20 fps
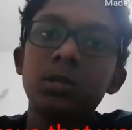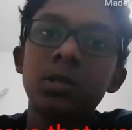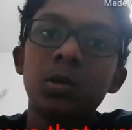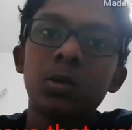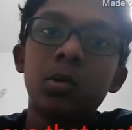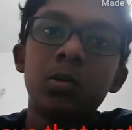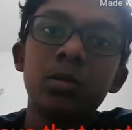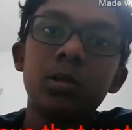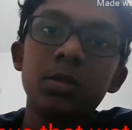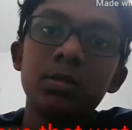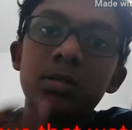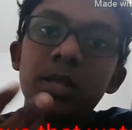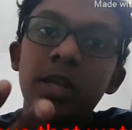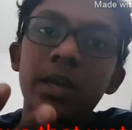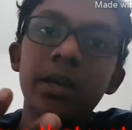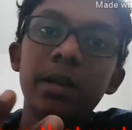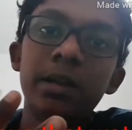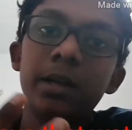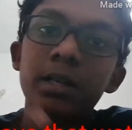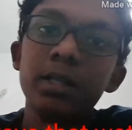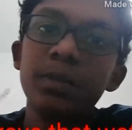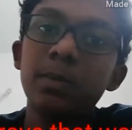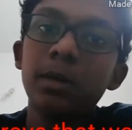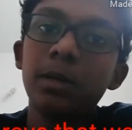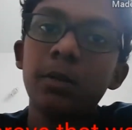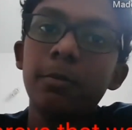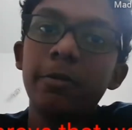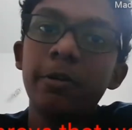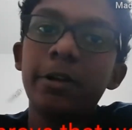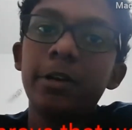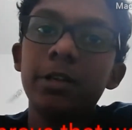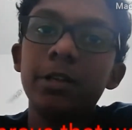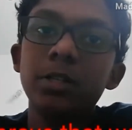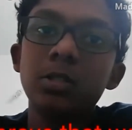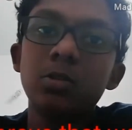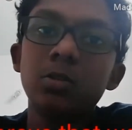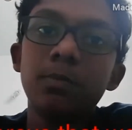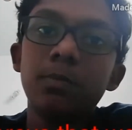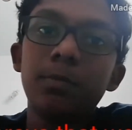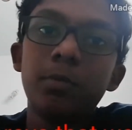So the second experiment is
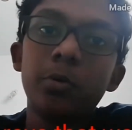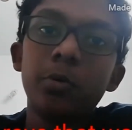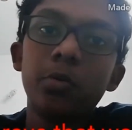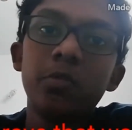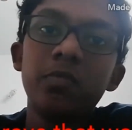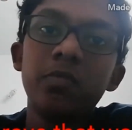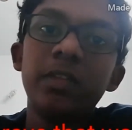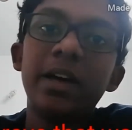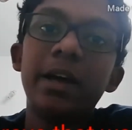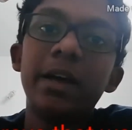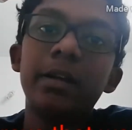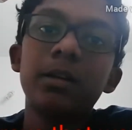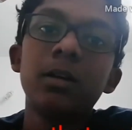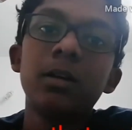to prove that